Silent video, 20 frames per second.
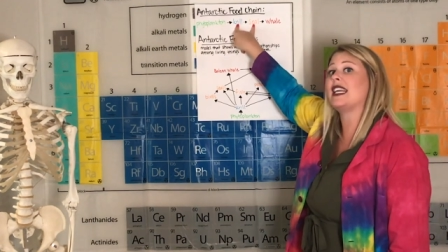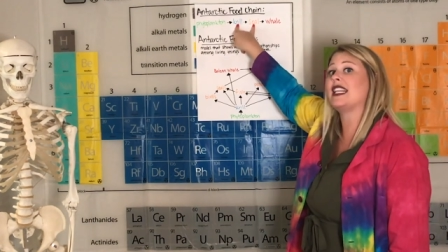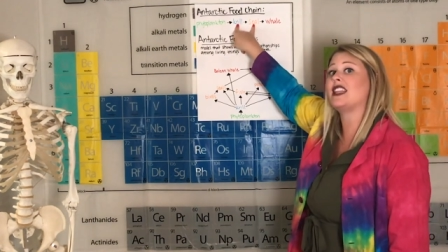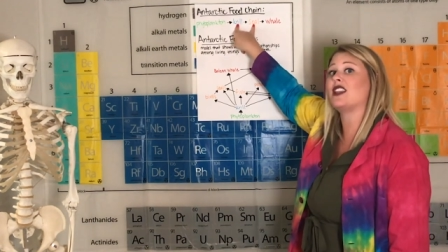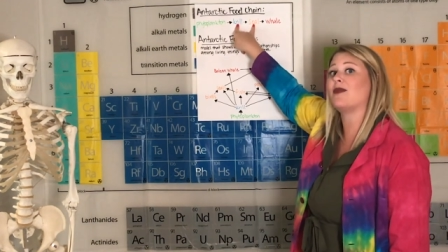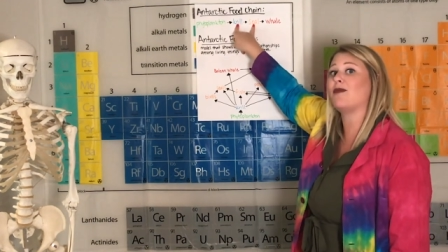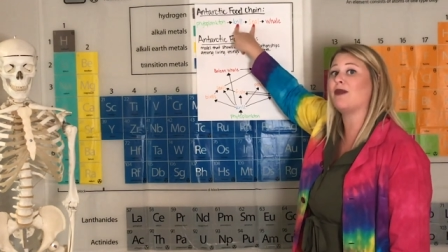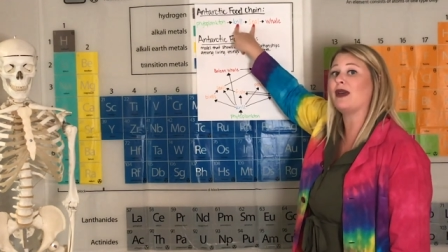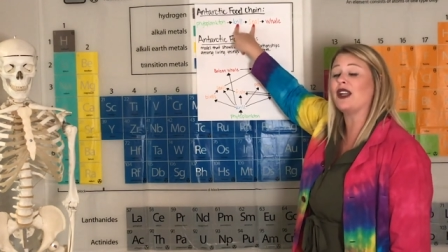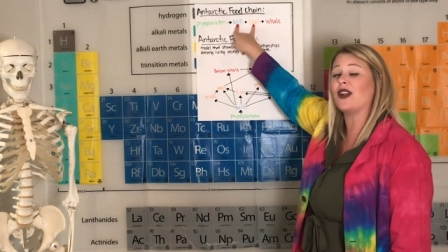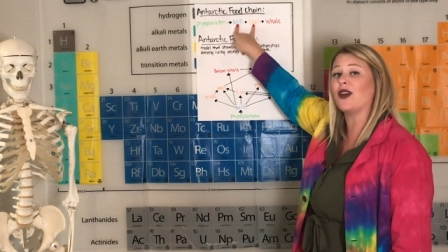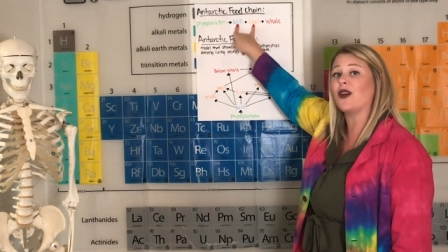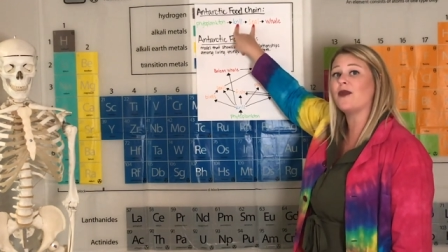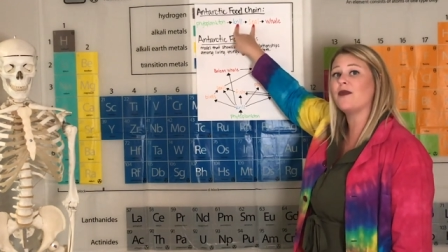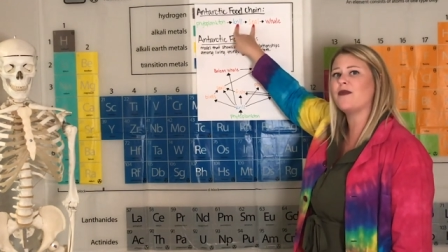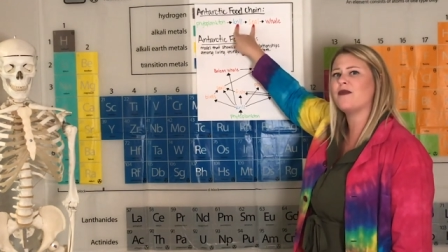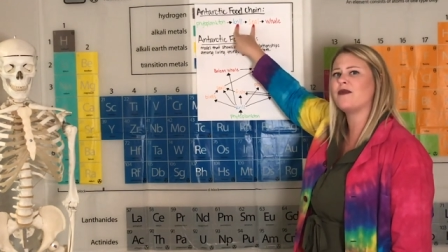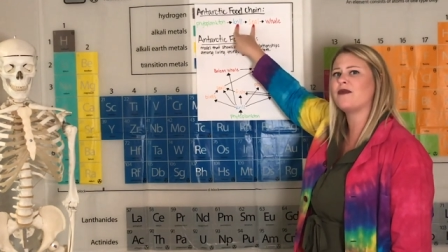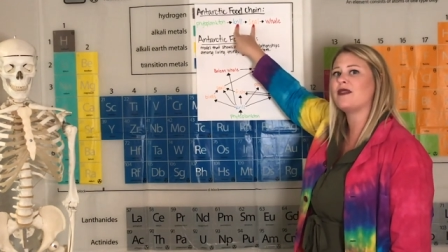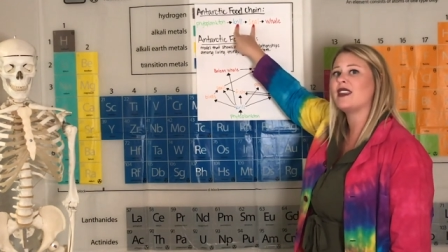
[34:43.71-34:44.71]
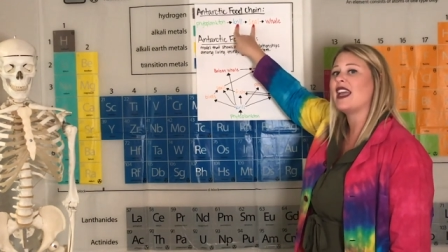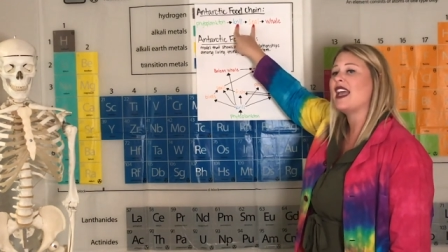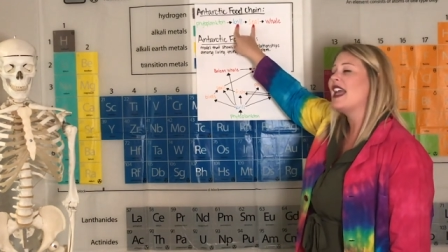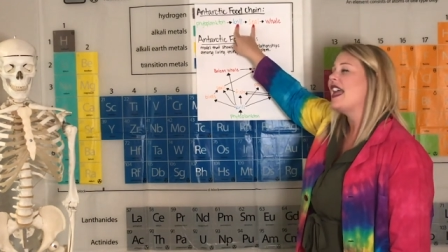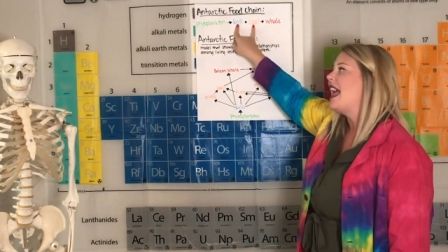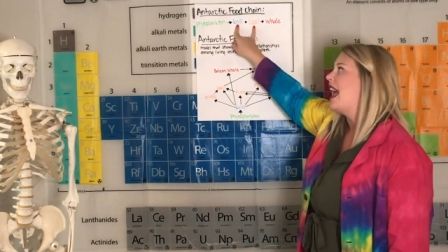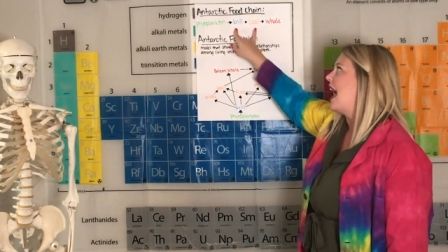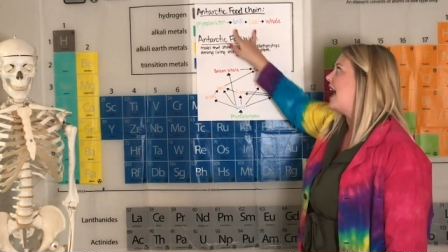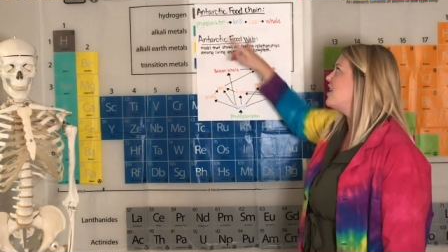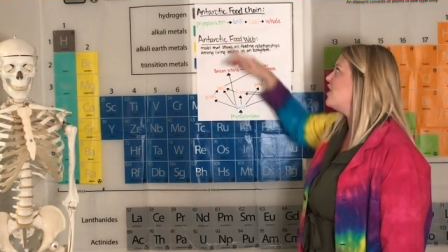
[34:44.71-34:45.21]
in the middle,
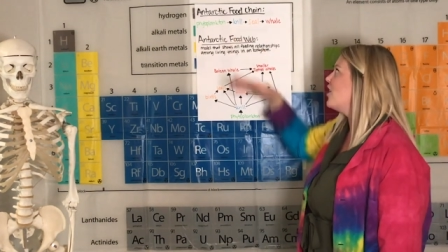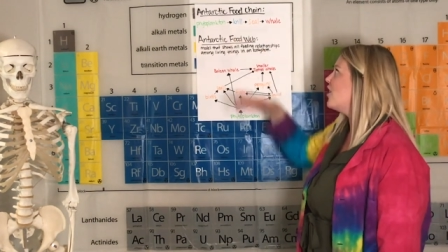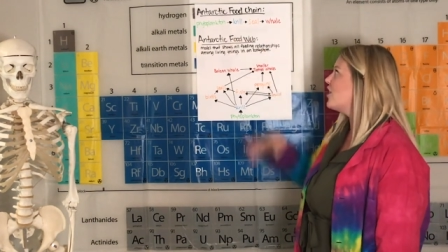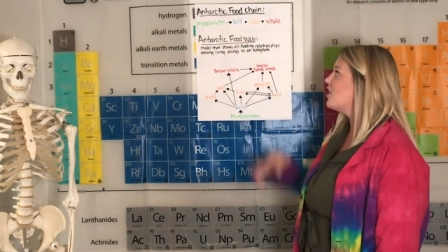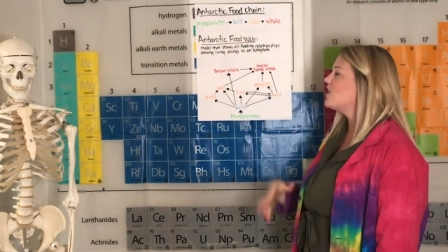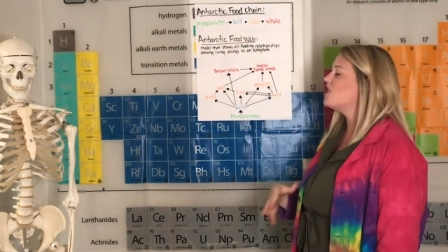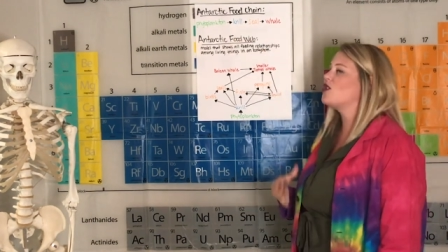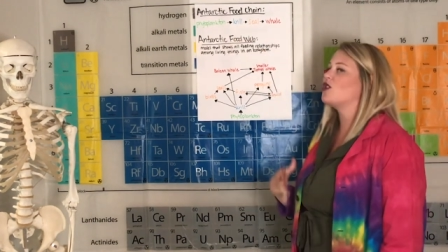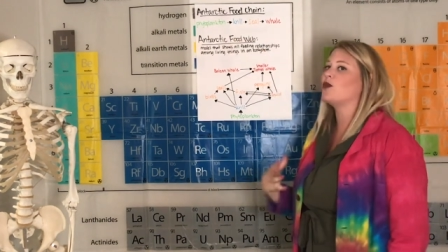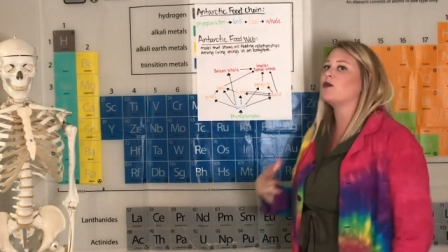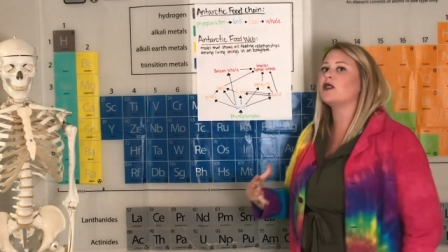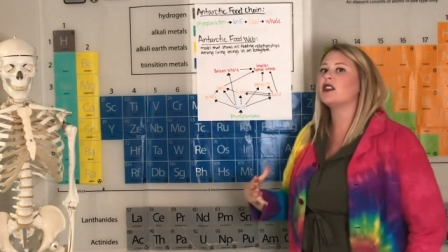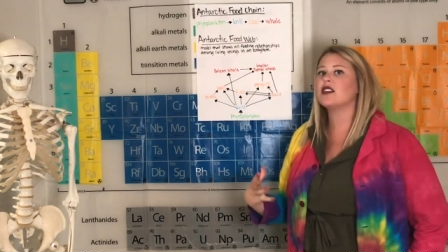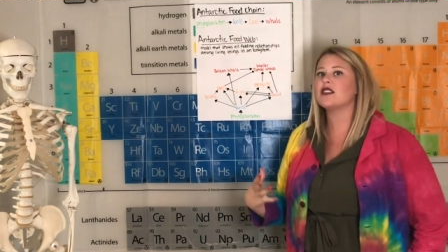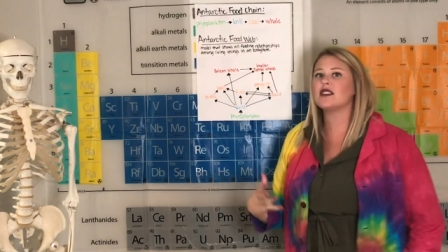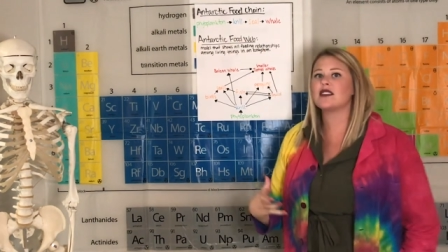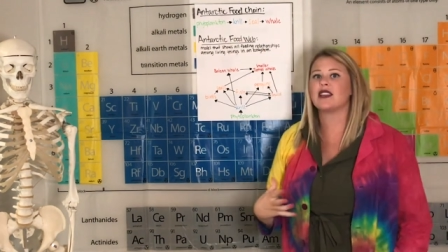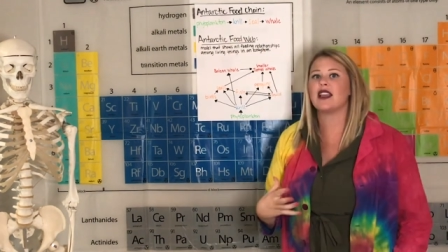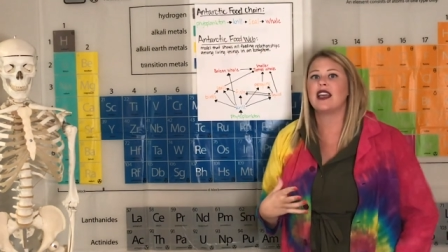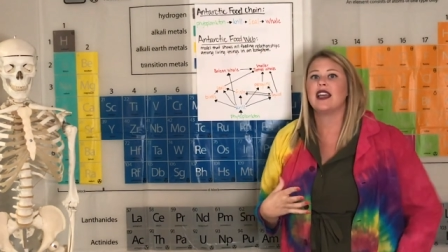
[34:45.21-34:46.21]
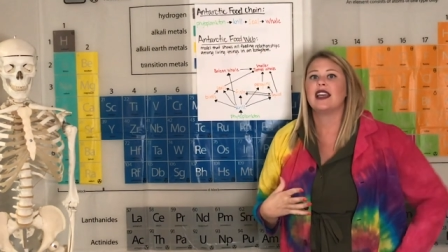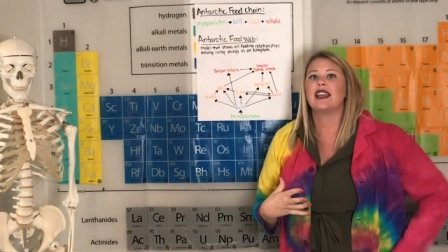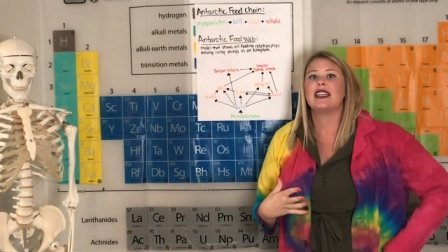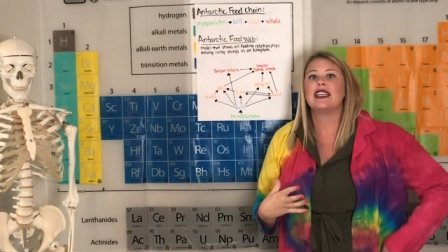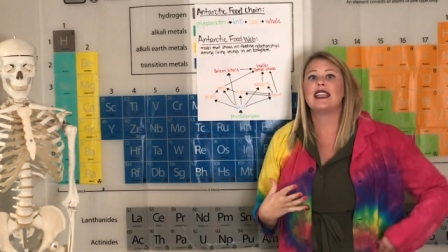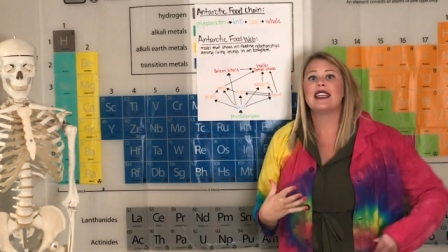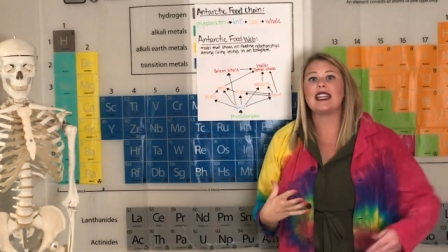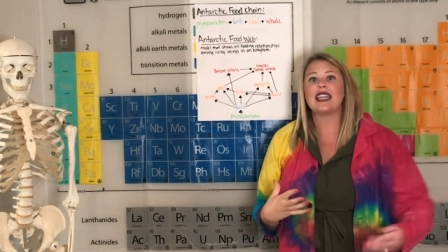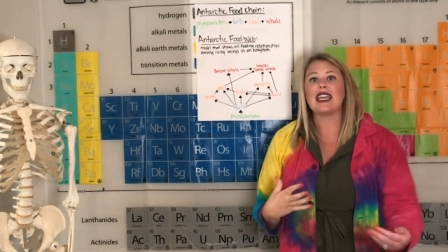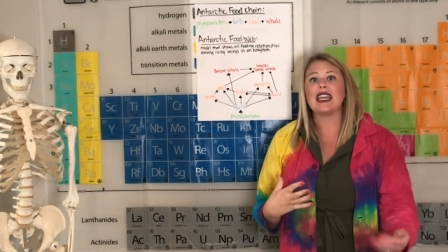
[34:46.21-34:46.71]
and your consumers
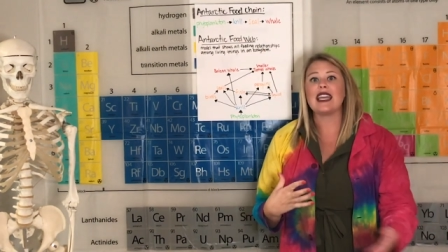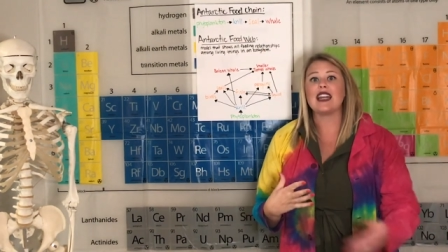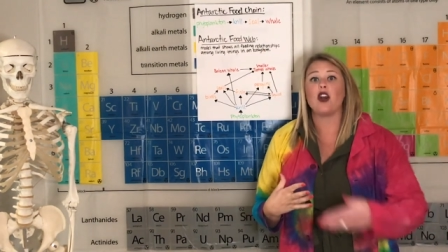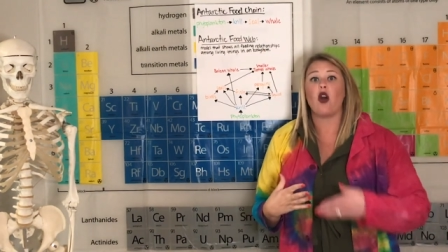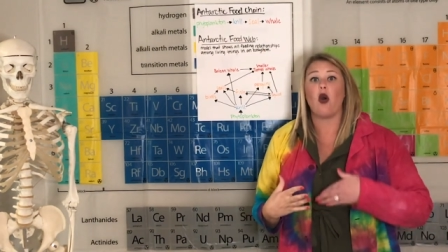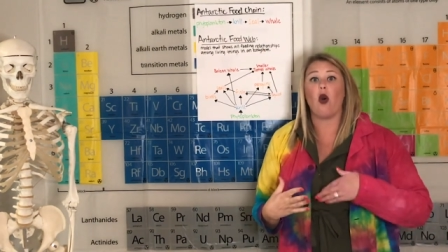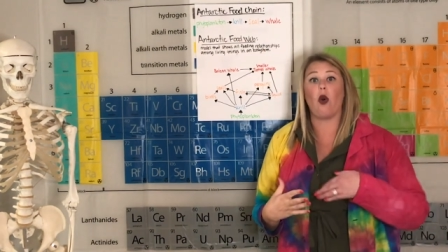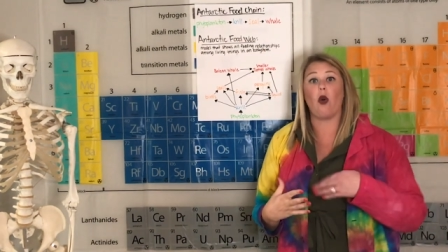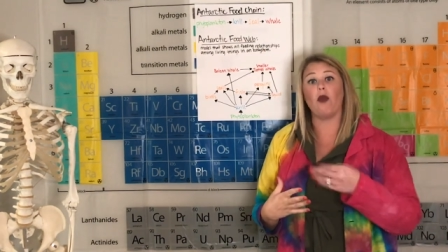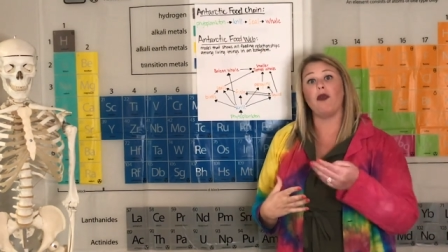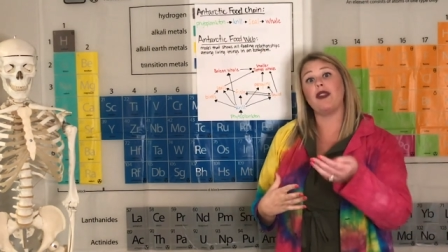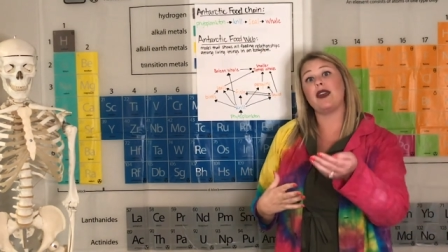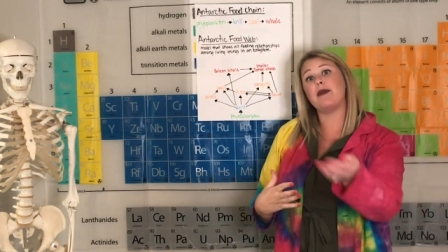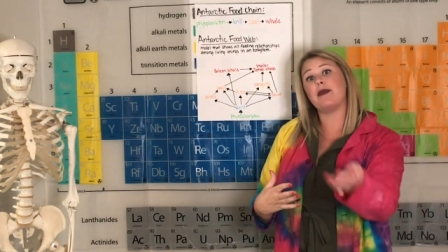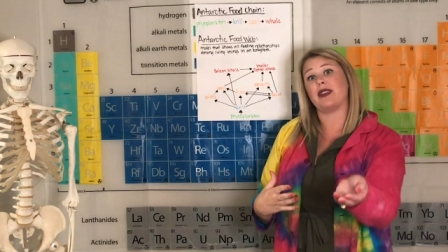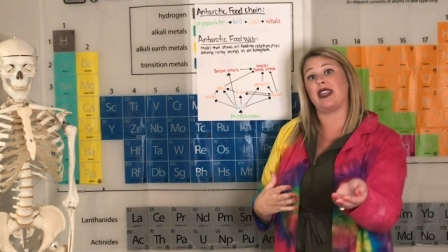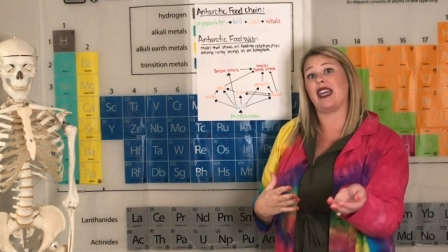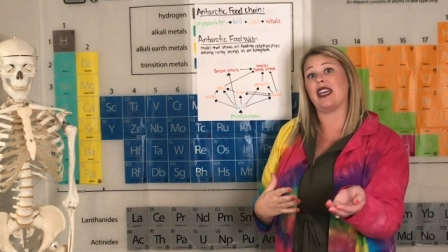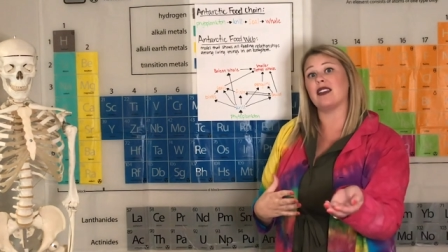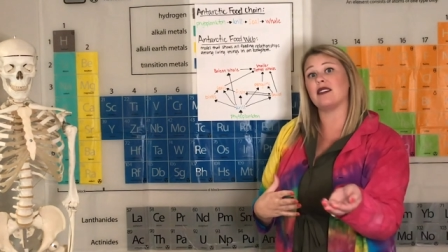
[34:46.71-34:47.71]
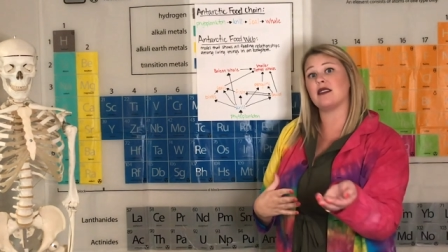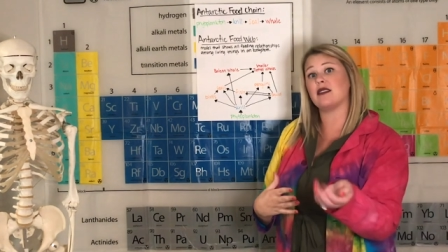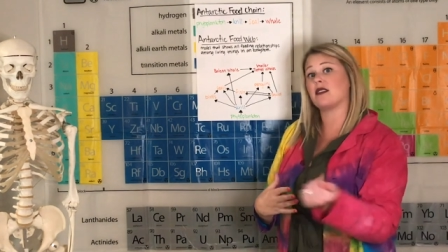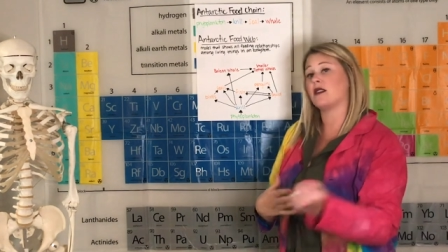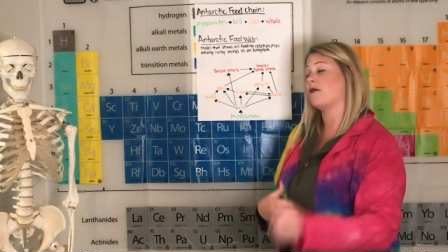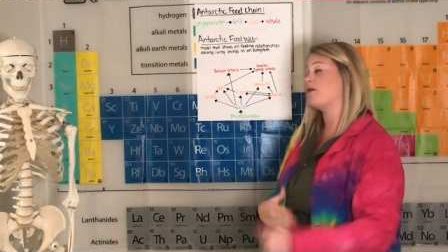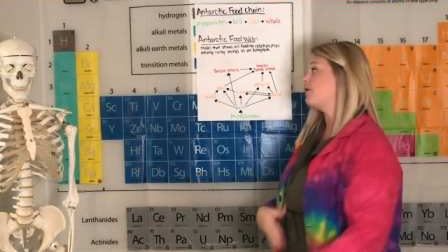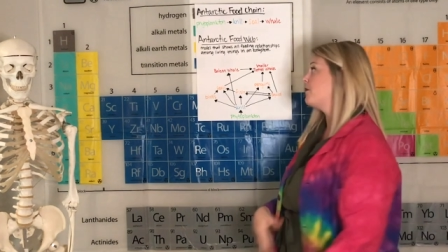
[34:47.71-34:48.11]
can eat only plants.